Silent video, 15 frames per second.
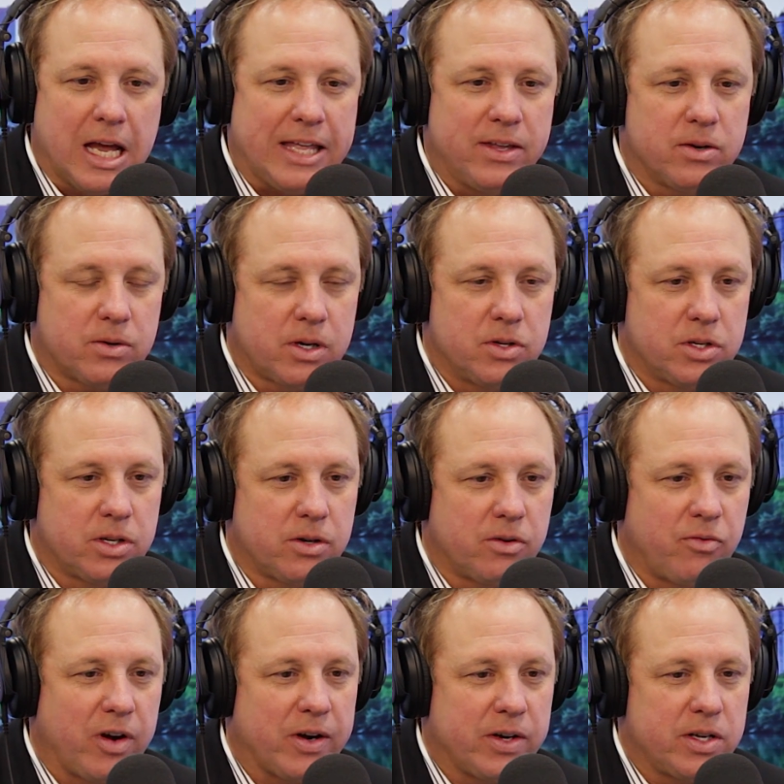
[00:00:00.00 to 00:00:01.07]
And they're
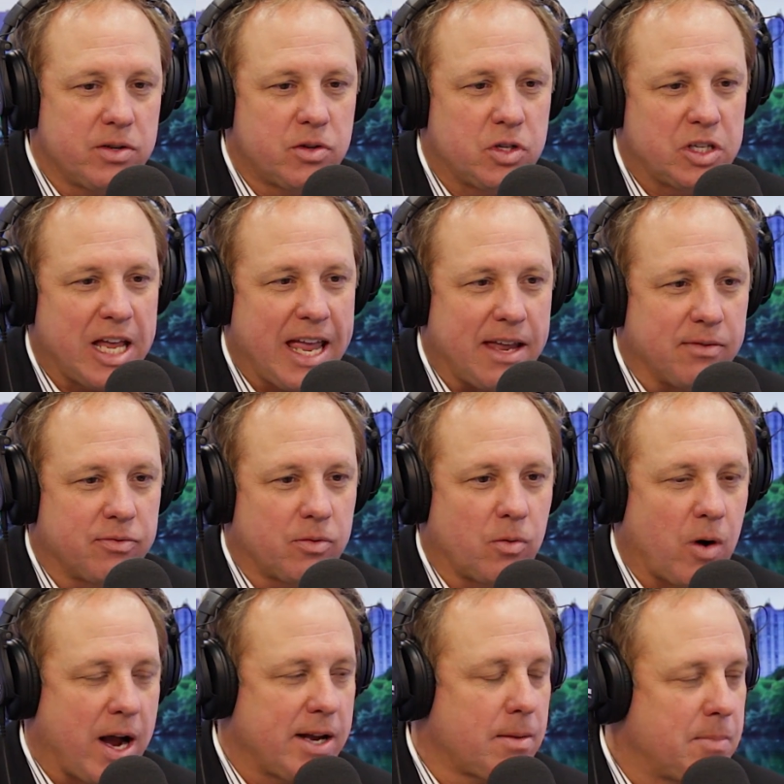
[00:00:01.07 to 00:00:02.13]
considered very safe, right?